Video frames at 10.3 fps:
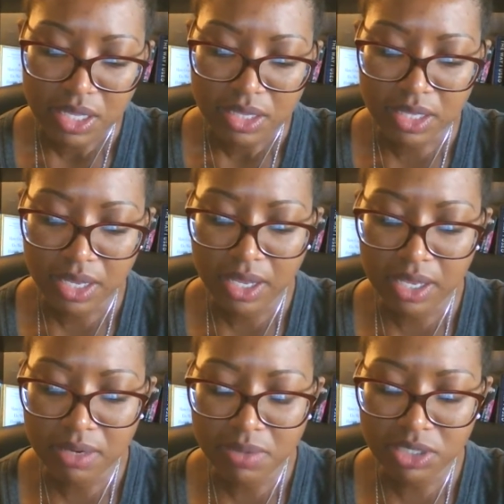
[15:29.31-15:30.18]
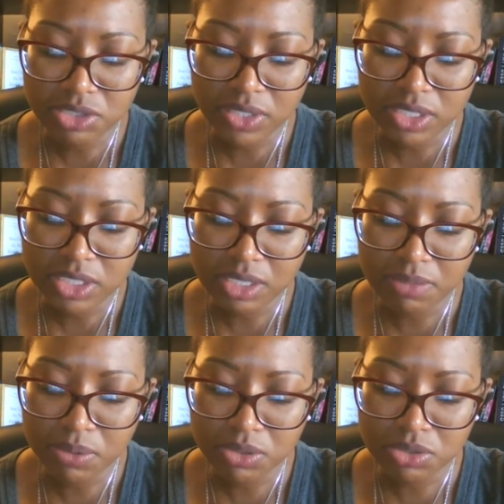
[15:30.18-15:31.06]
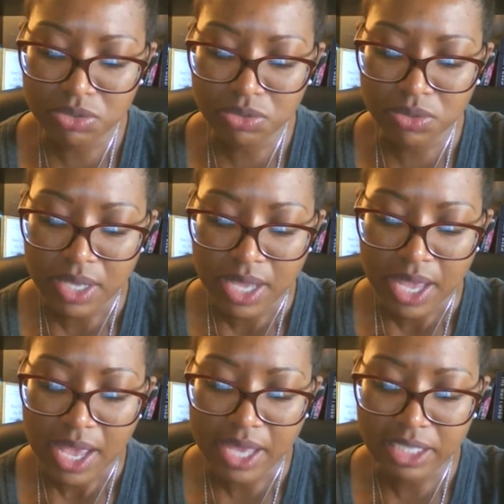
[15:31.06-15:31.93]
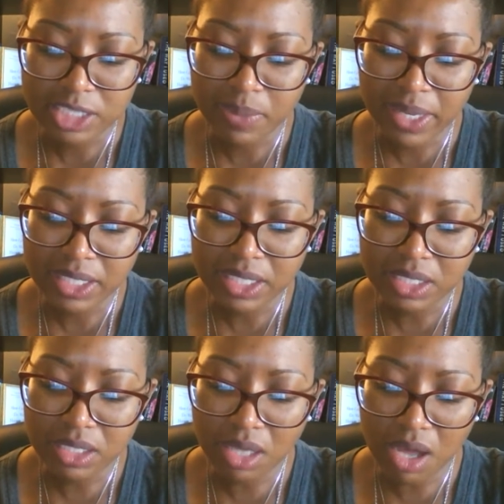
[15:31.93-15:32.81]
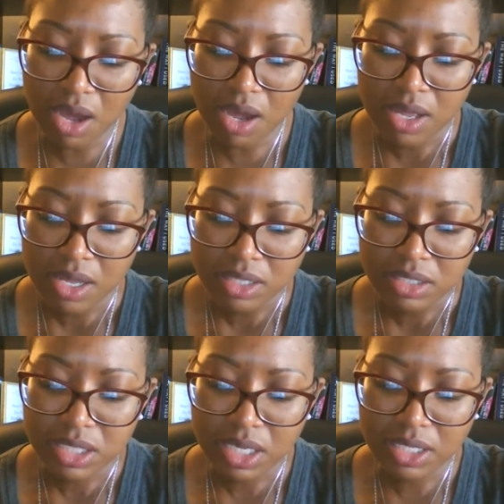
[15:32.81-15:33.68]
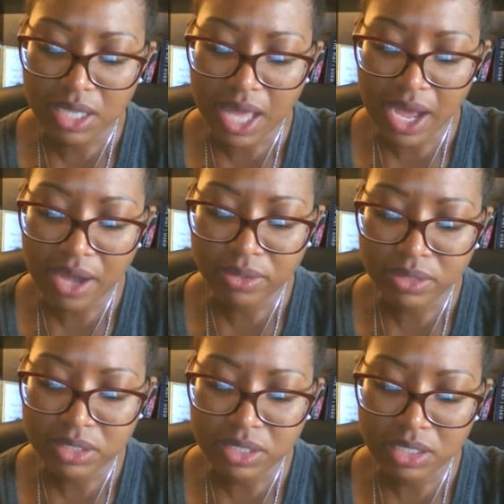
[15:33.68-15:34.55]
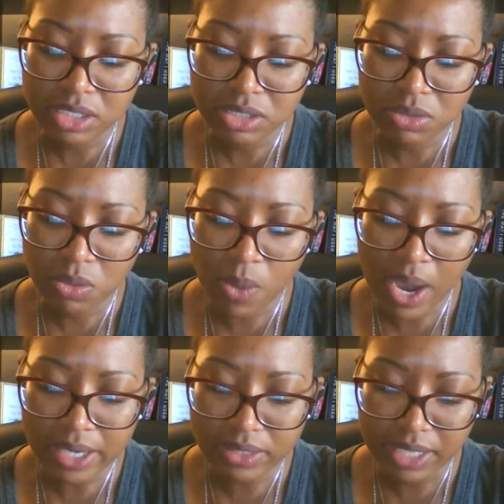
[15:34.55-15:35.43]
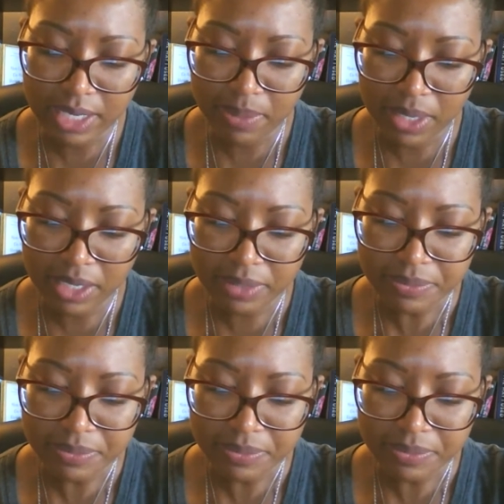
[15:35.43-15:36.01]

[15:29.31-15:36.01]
the administration pursued an expanded law to allow such wiretapping.